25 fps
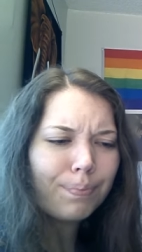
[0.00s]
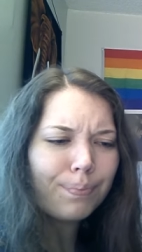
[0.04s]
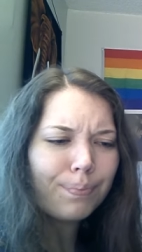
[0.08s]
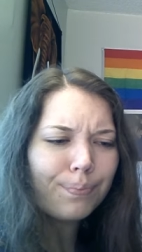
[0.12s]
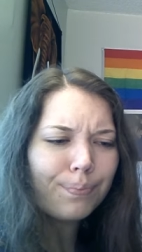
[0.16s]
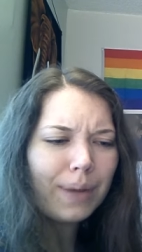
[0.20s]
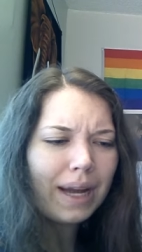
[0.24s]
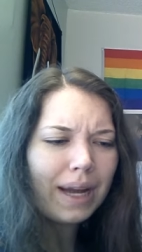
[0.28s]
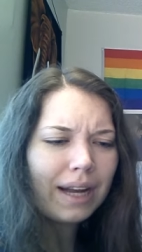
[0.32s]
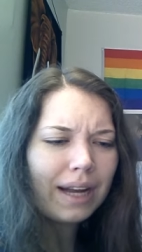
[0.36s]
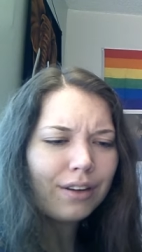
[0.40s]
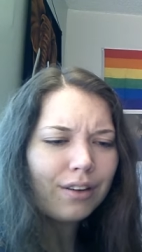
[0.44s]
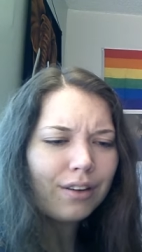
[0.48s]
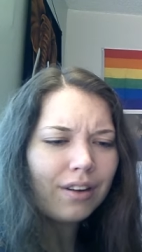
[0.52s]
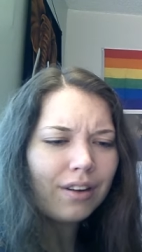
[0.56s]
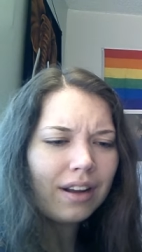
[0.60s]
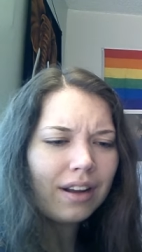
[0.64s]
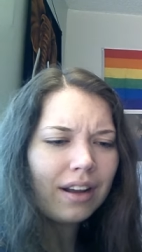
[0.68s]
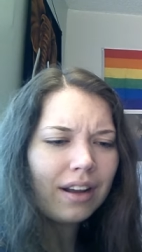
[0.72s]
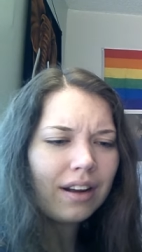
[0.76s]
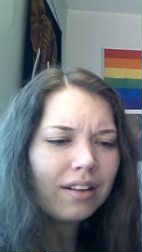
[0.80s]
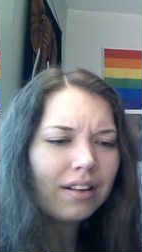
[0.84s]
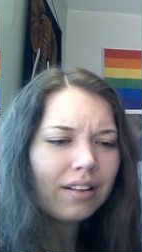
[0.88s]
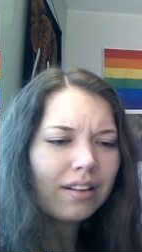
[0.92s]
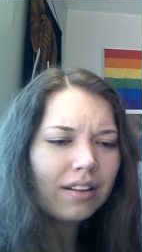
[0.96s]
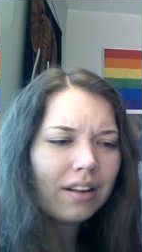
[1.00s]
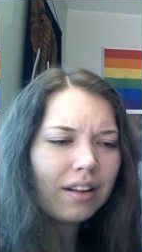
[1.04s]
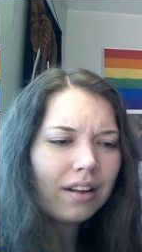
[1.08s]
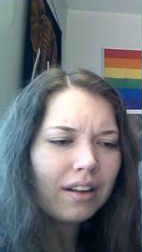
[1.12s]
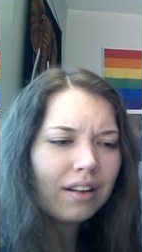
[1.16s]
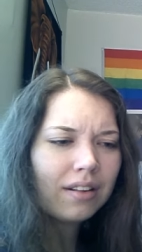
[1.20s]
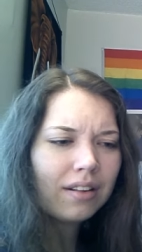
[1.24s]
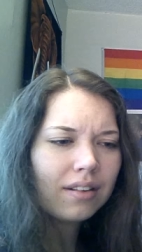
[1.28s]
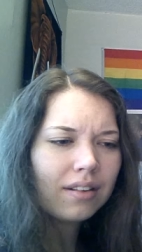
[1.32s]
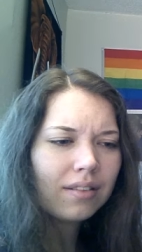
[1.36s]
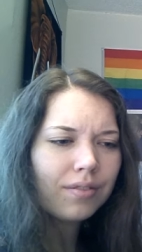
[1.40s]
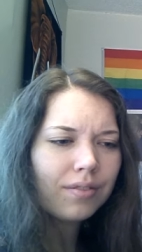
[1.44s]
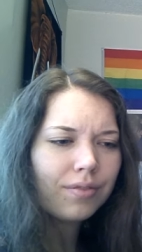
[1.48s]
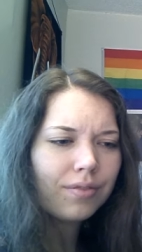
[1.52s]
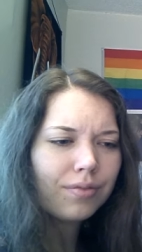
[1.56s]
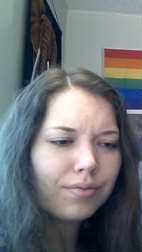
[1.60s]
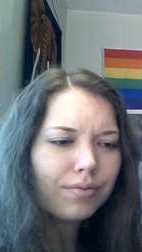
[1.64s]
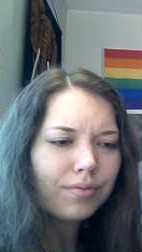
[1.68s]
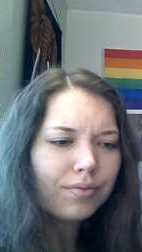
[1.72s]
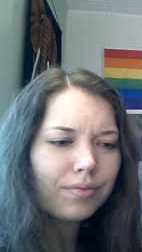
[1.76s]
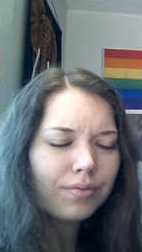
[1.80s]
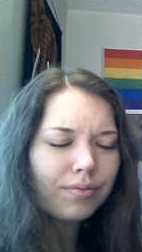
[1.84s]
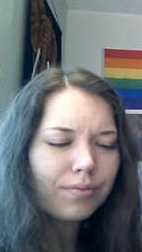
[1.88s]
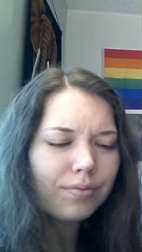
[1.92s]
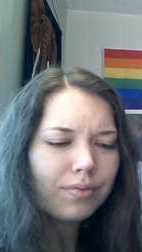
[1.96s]
Bang her head in that.
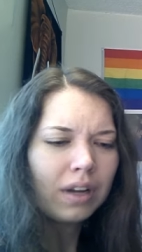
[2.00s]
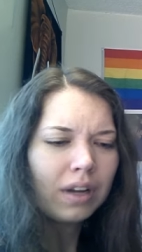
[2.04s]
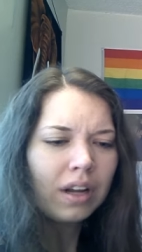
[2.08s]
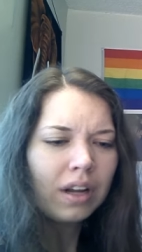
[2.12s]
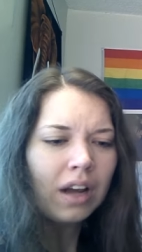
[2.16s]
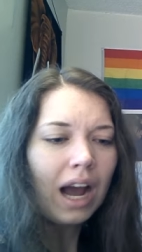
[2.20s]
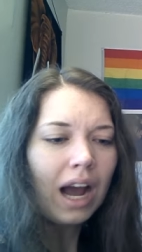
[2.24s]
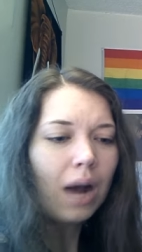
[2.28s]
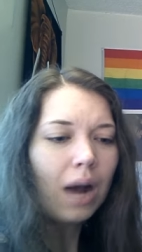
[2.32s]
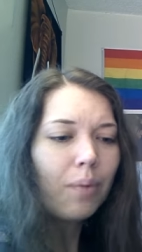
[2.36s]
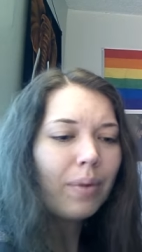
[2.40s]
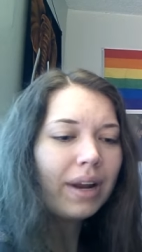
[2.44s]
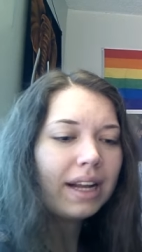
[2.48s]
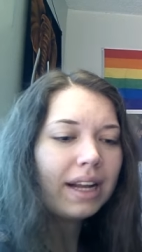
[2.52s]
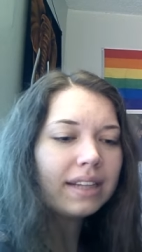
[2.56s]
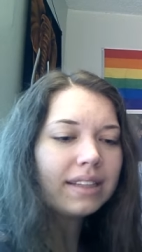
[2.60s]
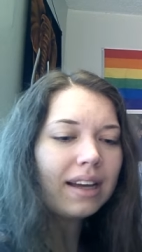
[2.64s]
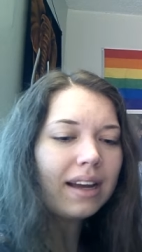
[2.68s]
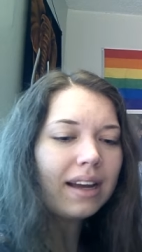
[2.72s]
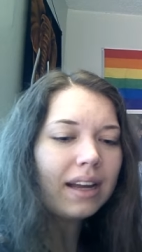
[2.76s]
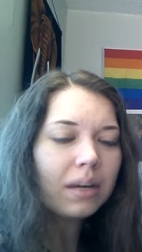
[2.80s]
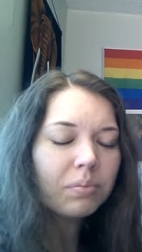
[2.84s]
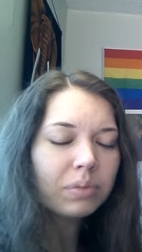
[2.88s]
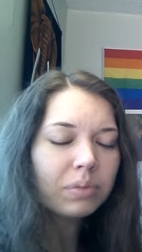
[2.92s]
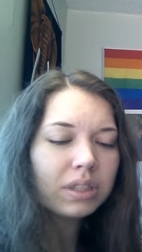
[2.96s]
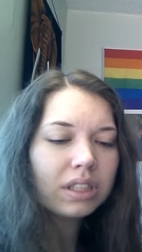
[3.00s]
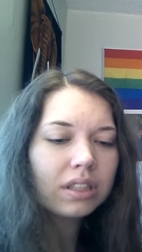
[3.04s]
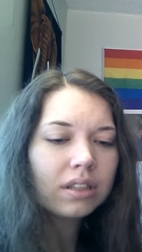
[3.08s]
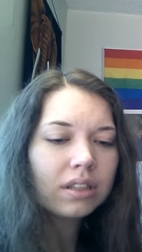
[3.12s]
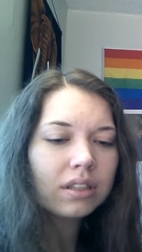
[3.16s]
How many times?